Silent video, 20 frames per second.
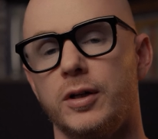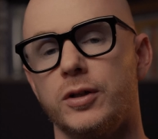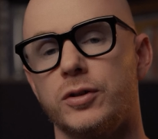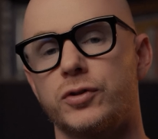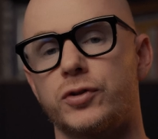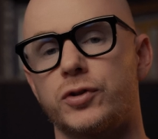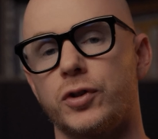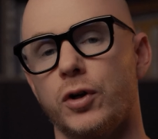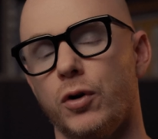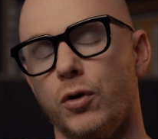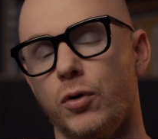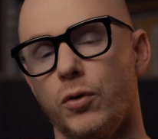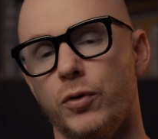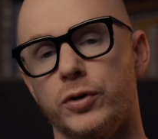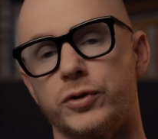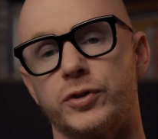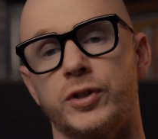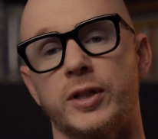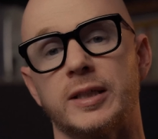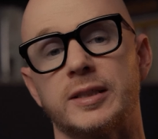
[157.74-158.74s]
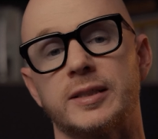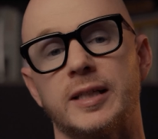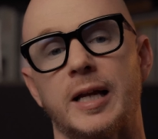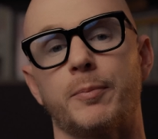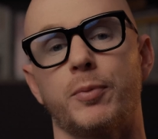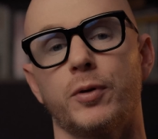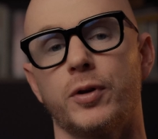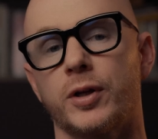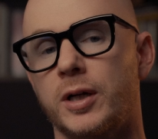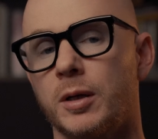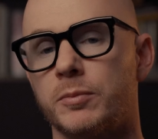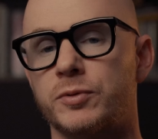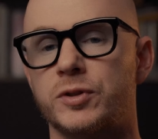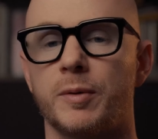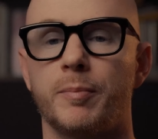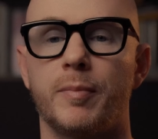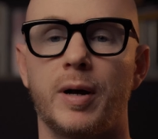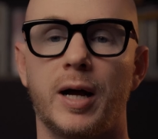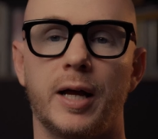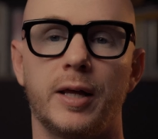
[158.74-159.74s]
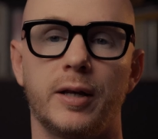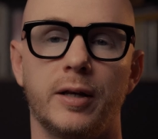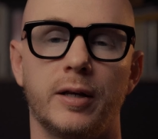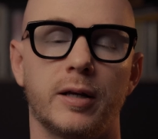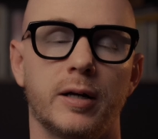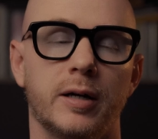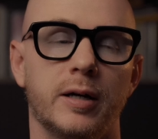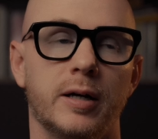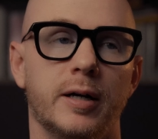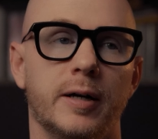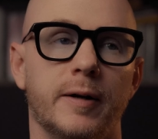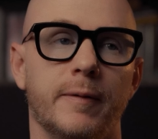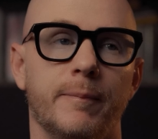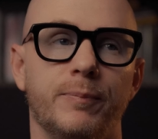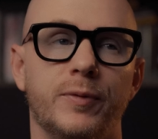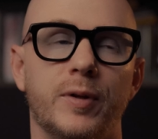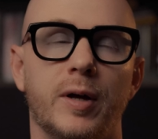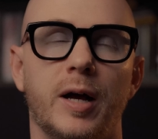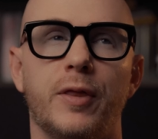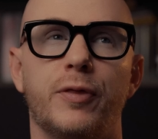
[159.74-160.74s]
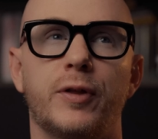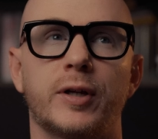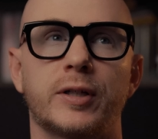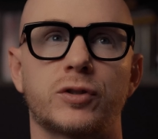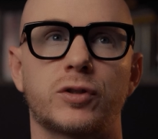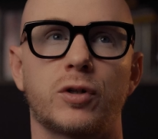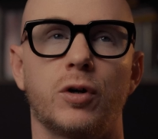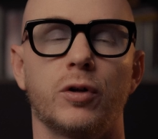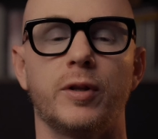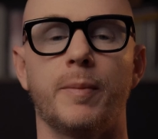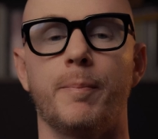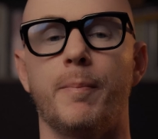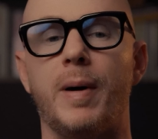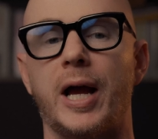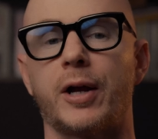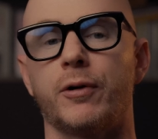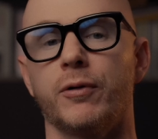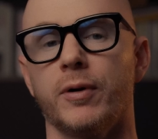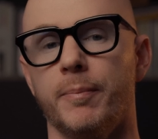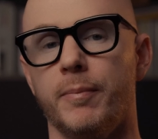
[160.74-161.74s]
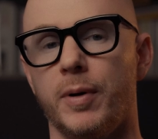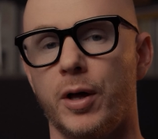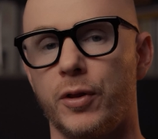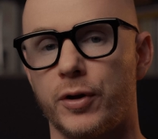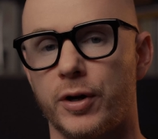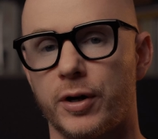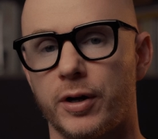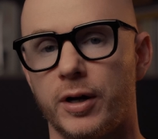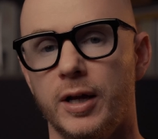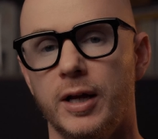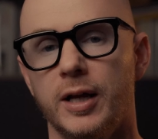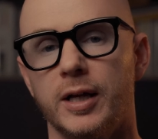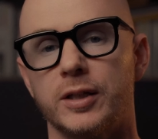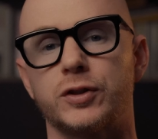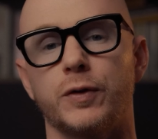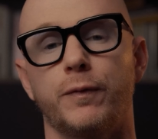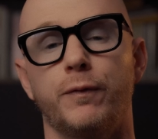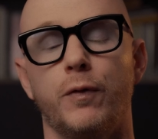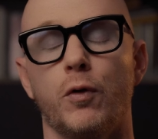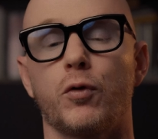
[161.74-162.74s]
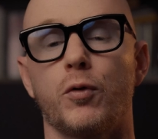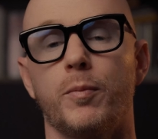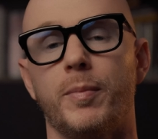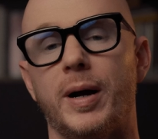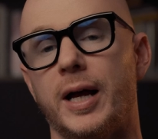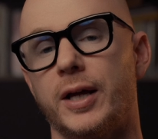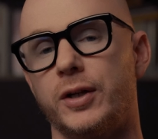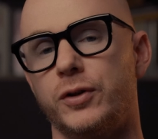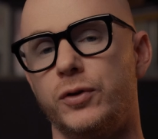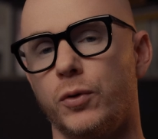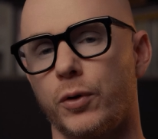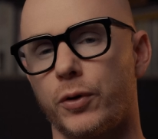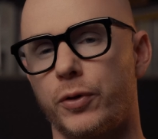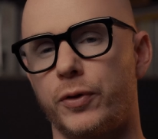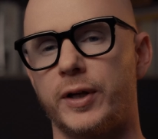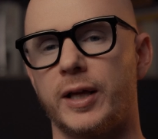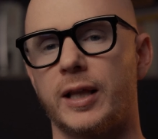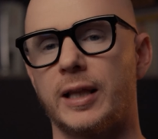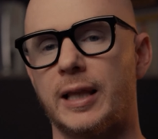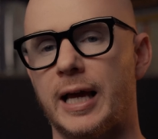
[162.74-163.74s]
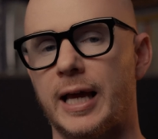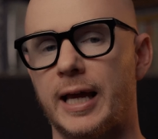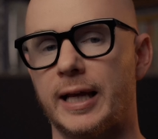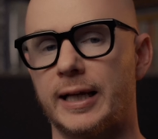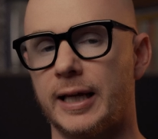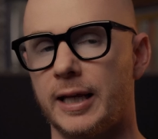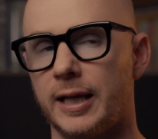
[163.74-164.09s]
So there's an example that comes to mind, I think it's called The Migrant Mother. It's a photo by Dorothea Lange,